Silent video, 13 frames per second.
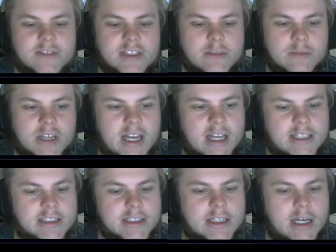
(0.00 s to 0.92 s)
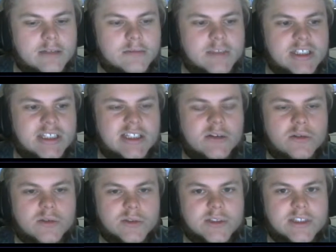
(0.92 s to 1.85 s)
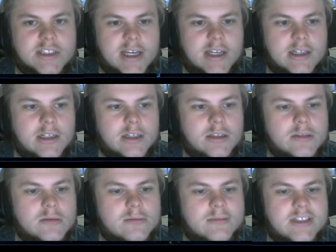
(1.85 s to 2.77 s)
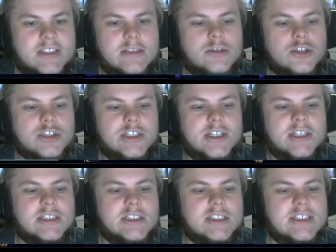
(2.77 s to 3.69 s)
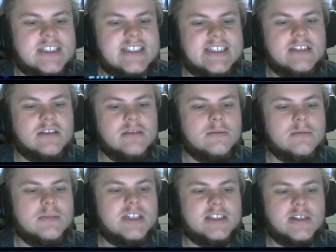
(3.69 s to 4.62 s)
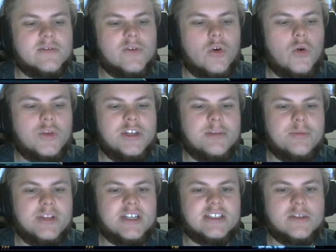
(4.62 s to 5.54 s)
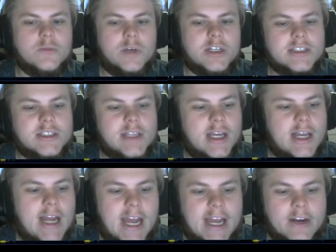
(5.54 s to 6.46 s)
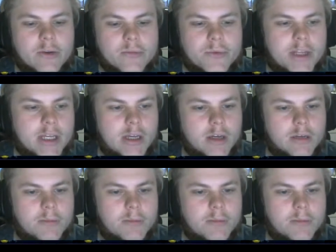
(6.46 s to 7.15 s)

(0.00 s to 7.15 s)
team that hasn't gotten me any holds yet in GAC, because I've only placed it once and I had a really good